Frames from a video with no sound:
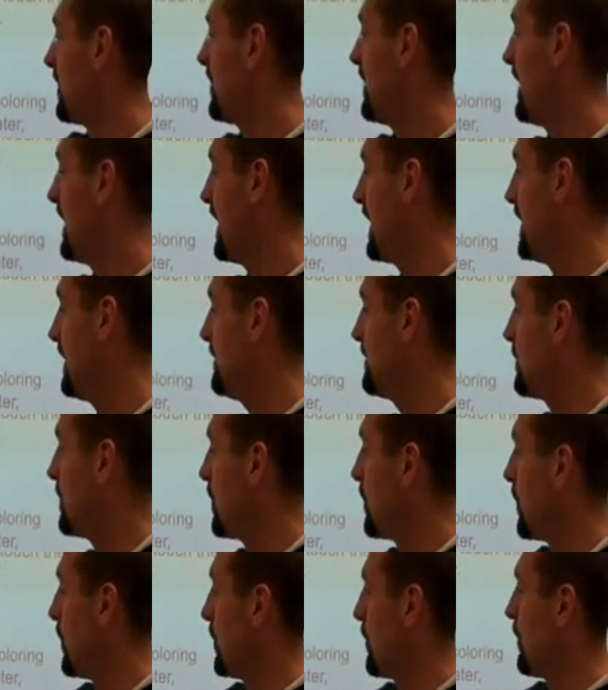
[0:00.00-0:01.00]
Then,
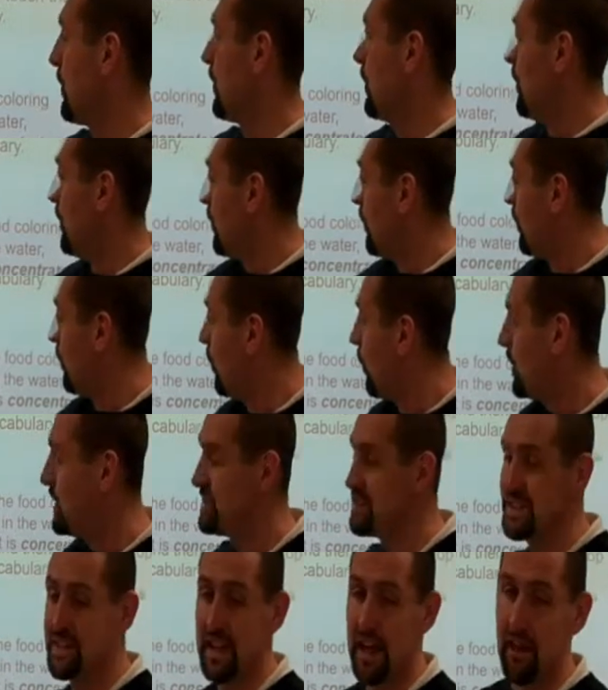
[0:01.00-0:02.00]

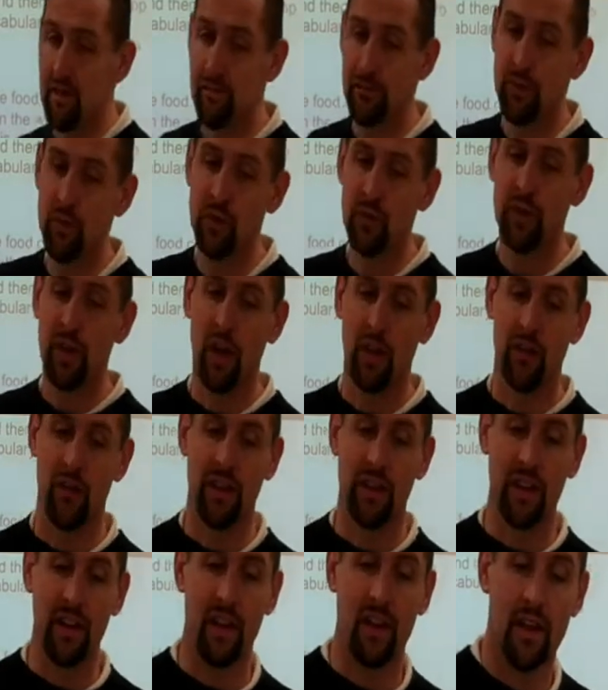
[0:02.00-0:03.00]
once that food
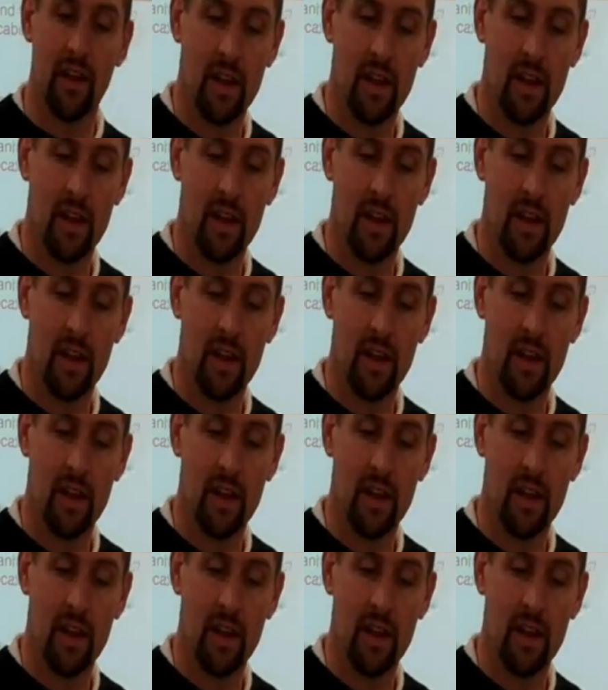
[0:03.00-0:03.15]
coloring